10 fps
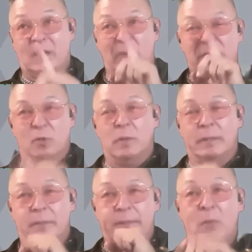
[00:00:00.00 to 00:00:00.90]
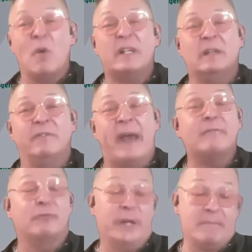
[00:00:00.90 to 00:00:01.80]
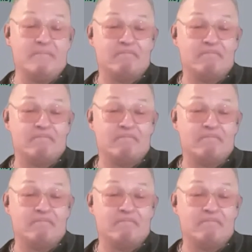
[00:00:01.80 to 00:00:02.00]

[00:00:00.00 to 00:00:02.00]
was cool. They wanted fat free.